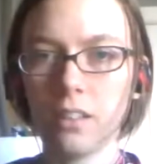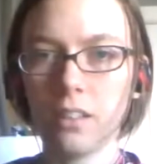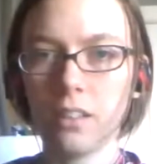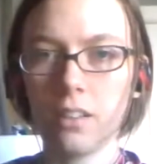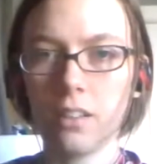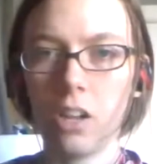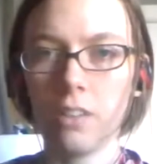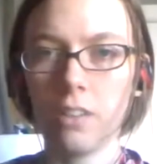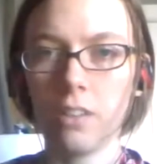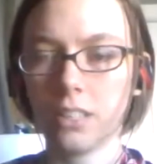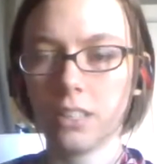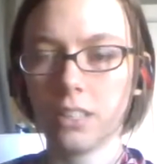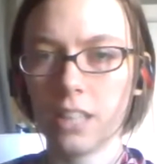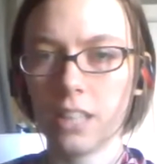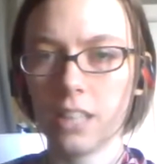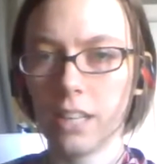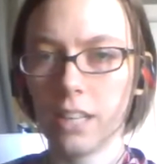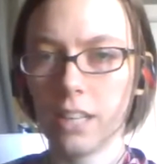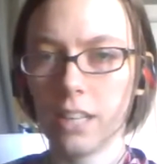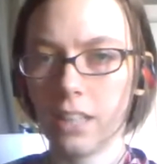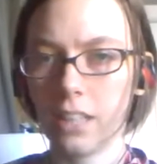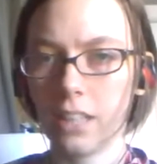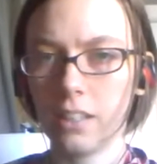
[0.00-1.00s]
all of a
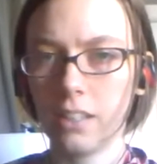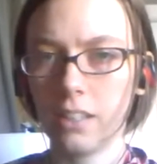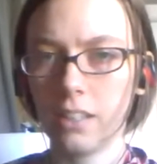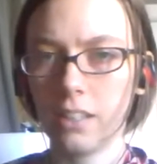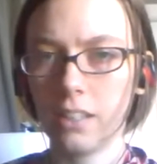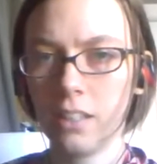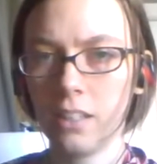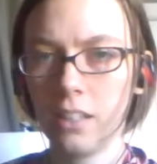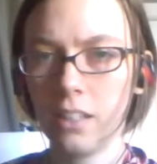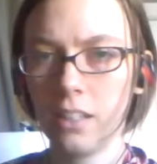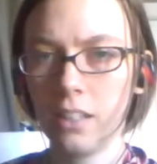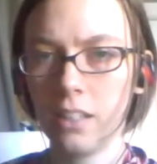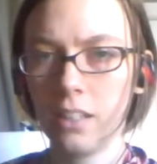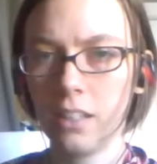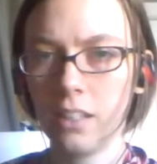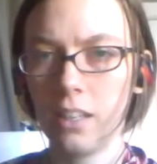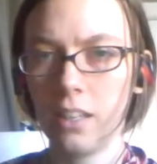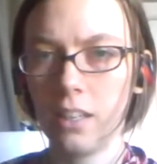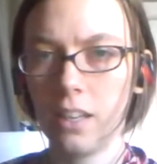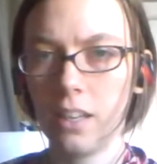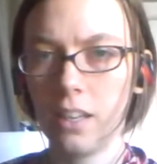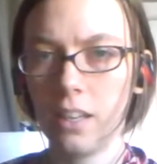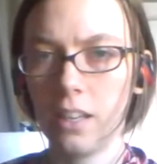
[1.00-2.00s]
sudden,
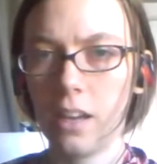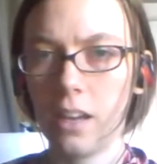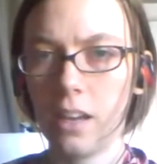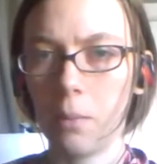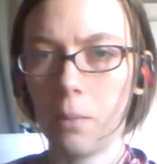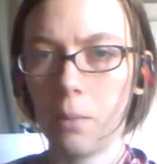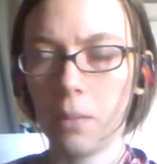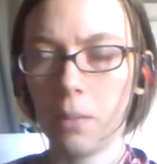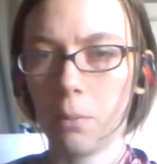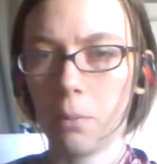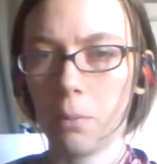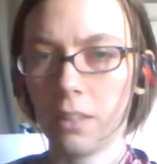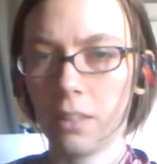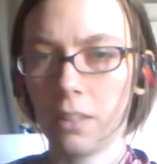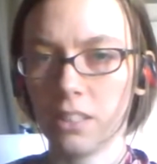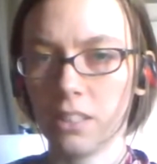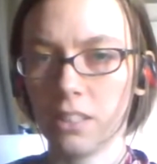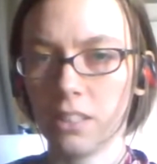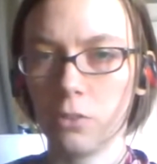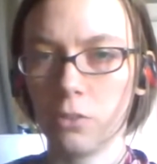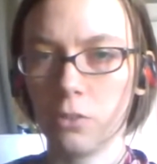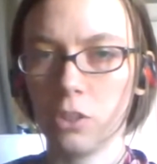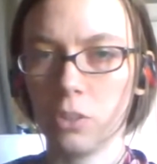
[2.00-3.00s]
hearing
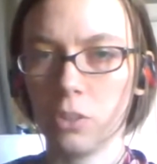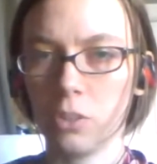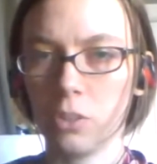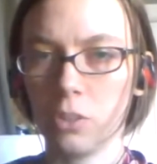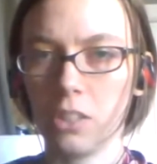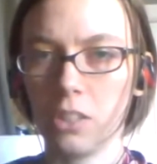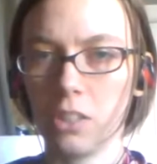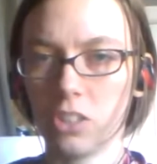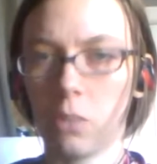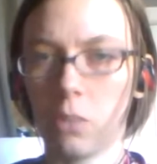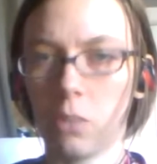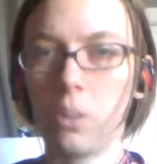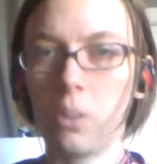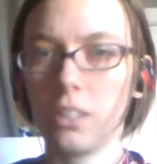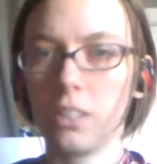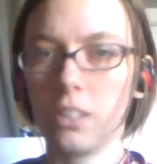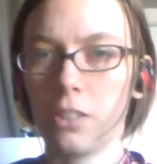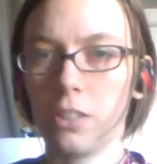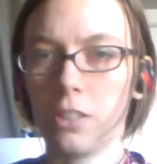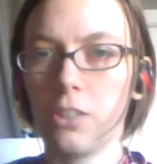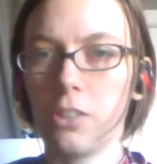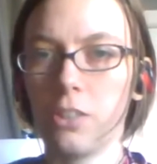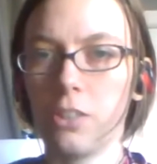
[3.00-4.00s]
myself through your speakers. I
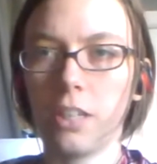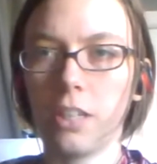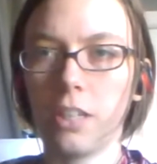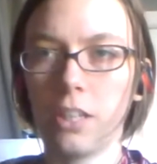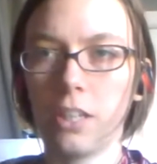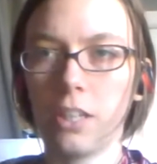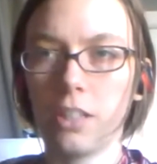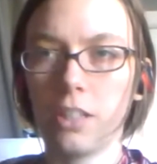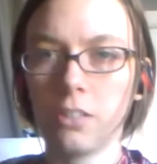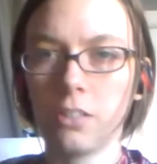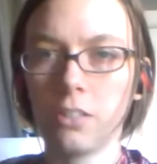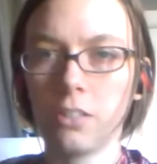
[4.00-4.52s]
wasn't earlier.